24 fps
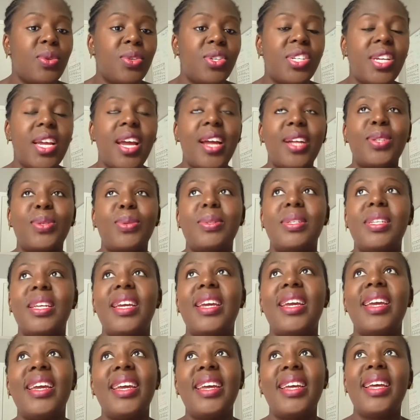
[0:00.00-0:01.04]
to share
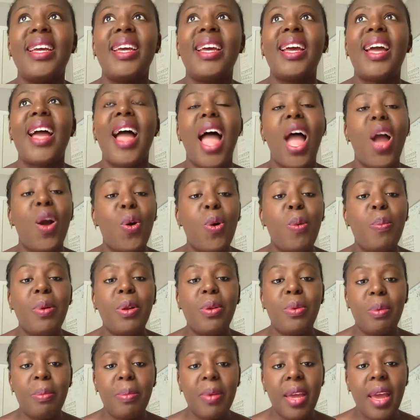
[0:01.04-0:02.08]
today. I hope
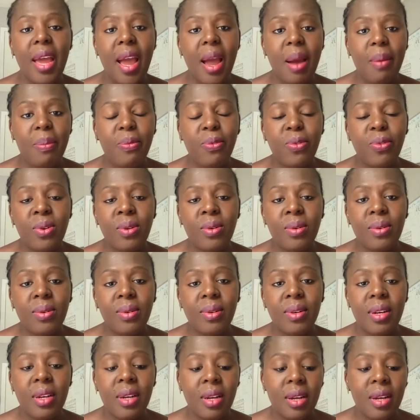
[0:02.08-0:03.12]
it will be
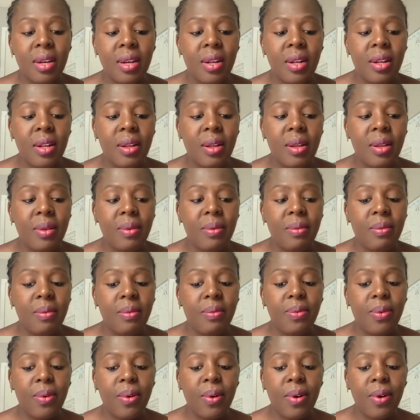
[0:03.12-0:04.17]
helpful
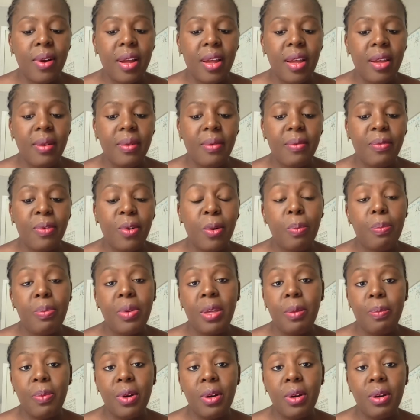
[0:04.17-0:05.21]
for
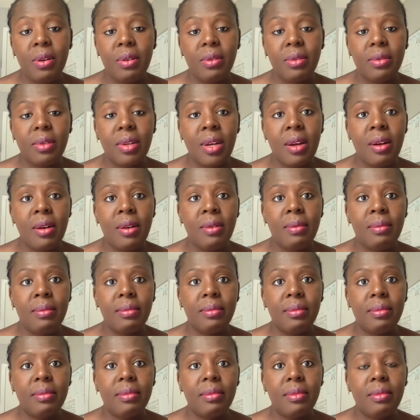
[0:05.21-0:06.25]
people.
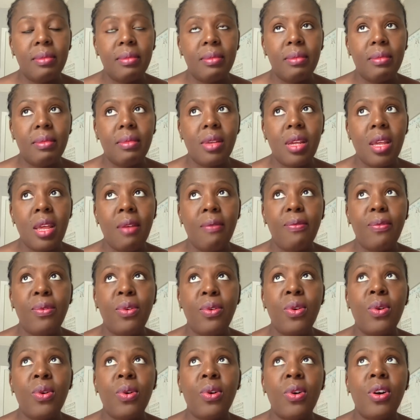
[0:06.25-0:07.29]

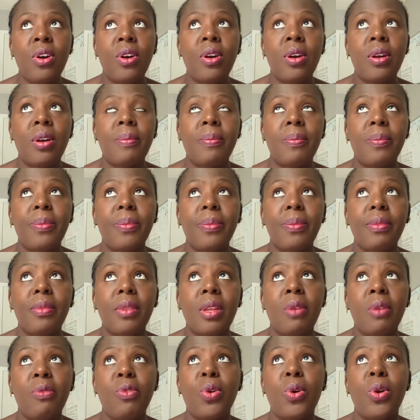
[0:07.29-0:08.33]
If you're
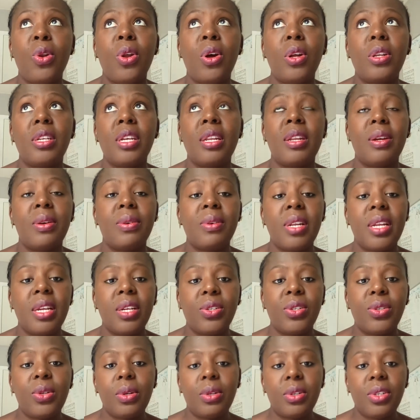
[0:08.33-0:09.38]
not in a
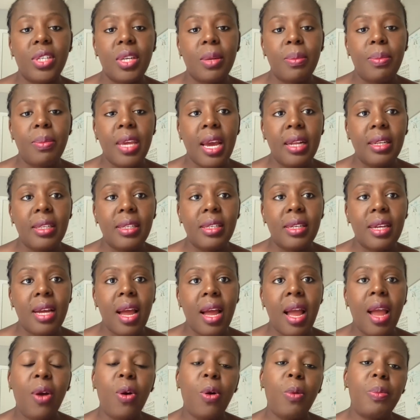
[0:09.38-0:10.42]
relationship yet,
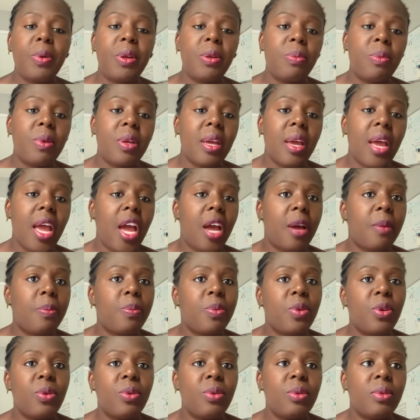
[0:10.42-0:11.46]
I hope it will
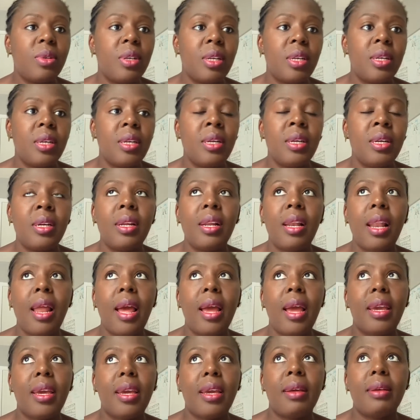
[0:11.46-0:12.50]
help you,
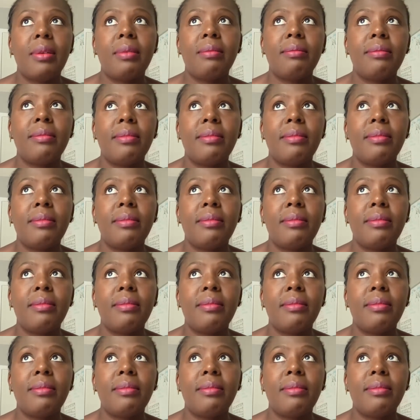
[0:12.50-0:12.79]
like,